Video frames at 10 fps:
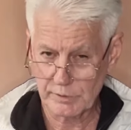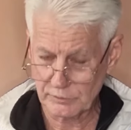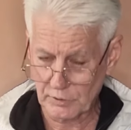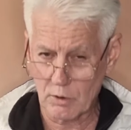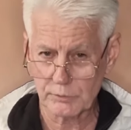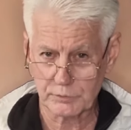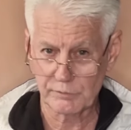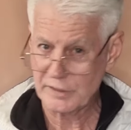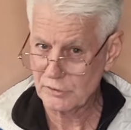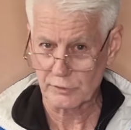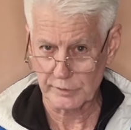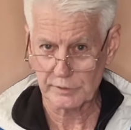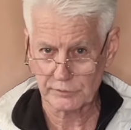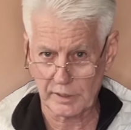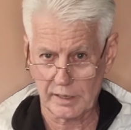results of
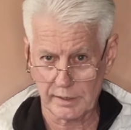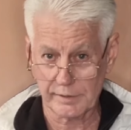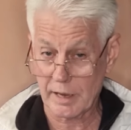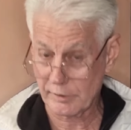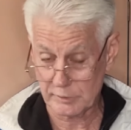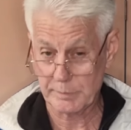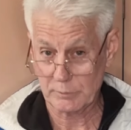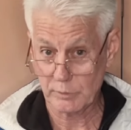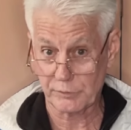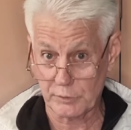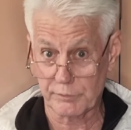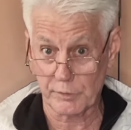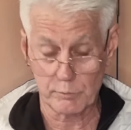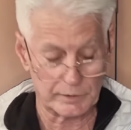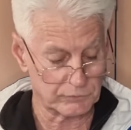injuries are going to be with you for
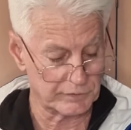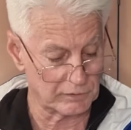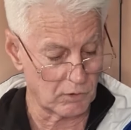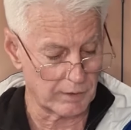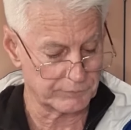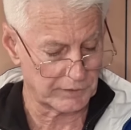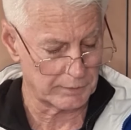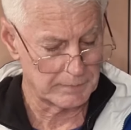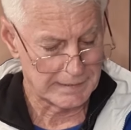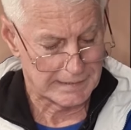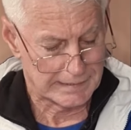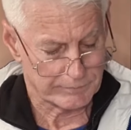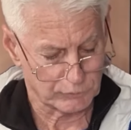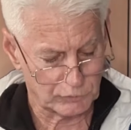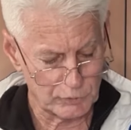the rest of your life. So,
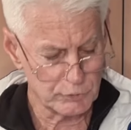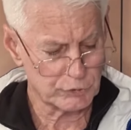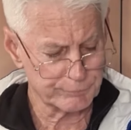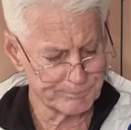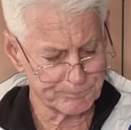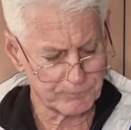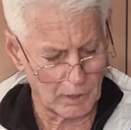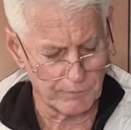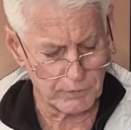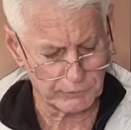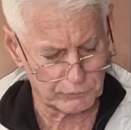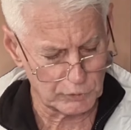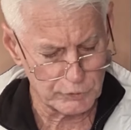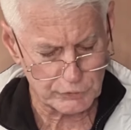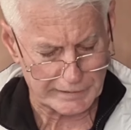The solution, I've got a
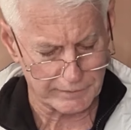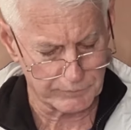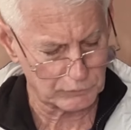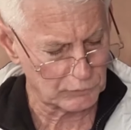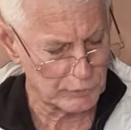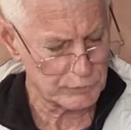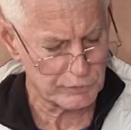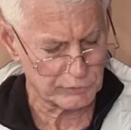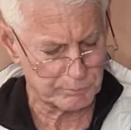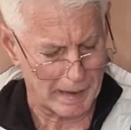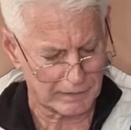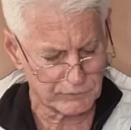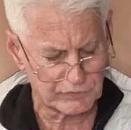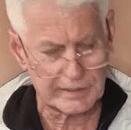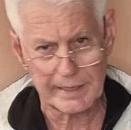solution here, and the solution is
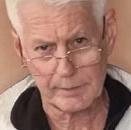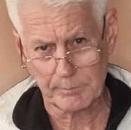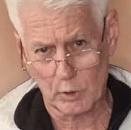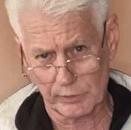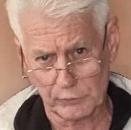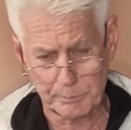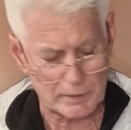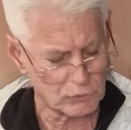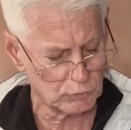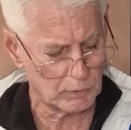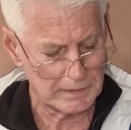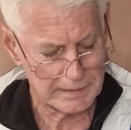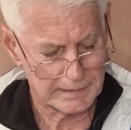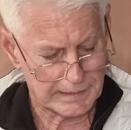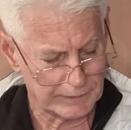balancing out by a special
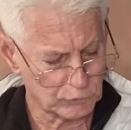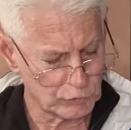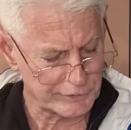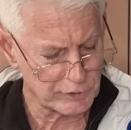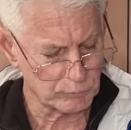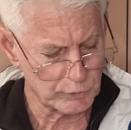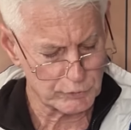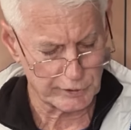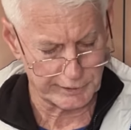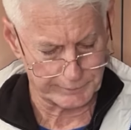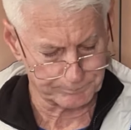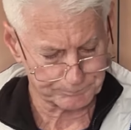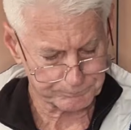stretching routine.